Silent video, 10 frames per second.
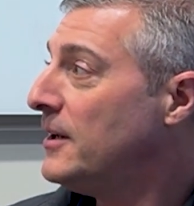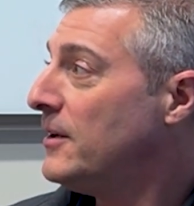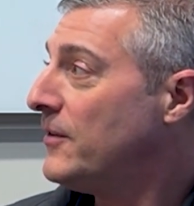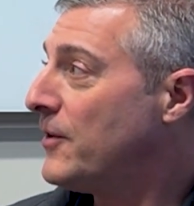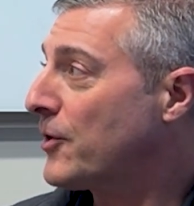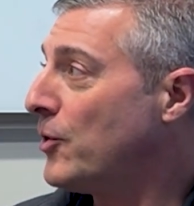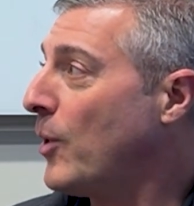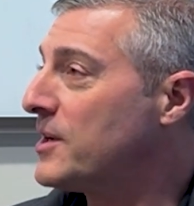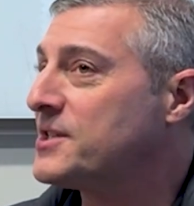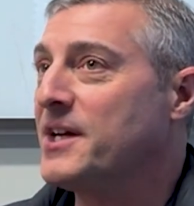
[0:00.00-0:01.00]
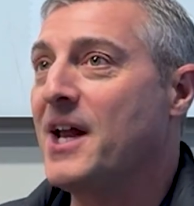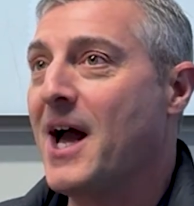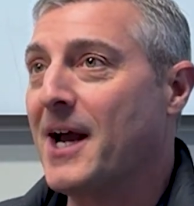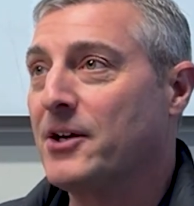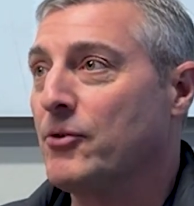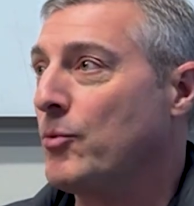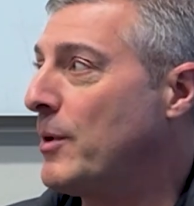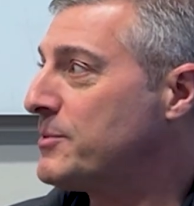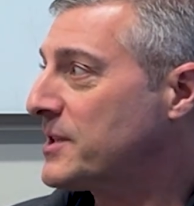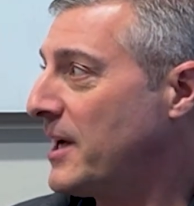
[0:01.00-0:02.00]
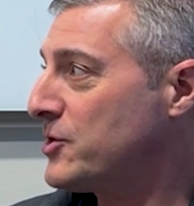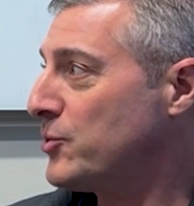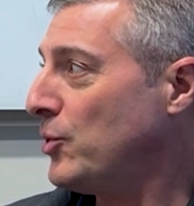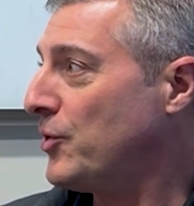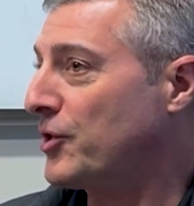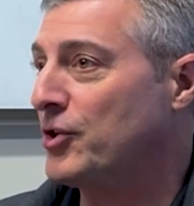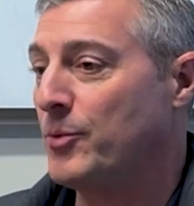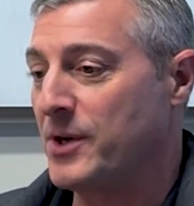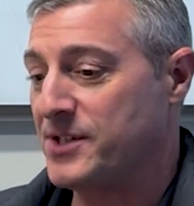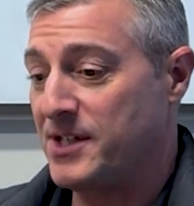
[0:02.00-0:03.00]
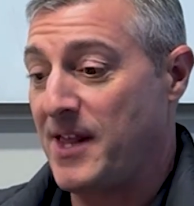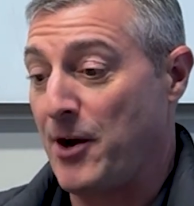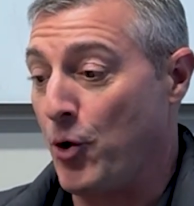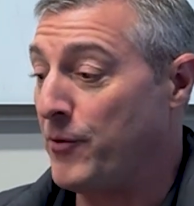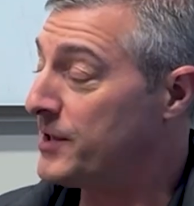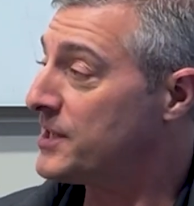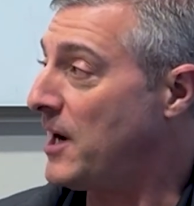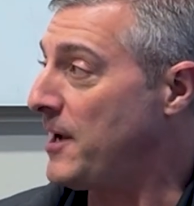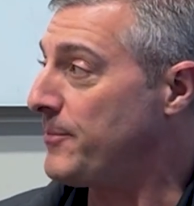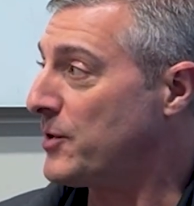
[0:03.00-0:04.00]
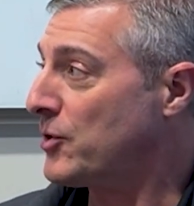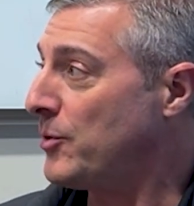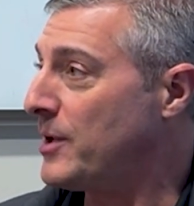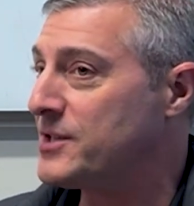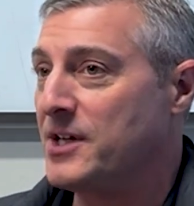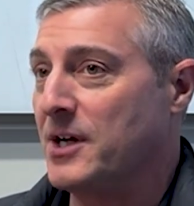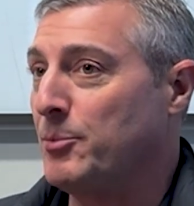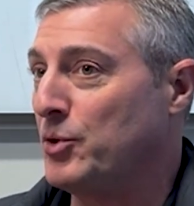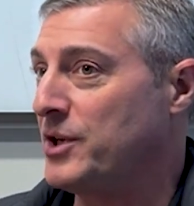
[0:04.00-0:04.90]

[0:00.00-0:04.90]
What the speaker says: So they're going to want to see an accurate WIP schedule. They're going to want to see that over time. They're going to want to see a couple of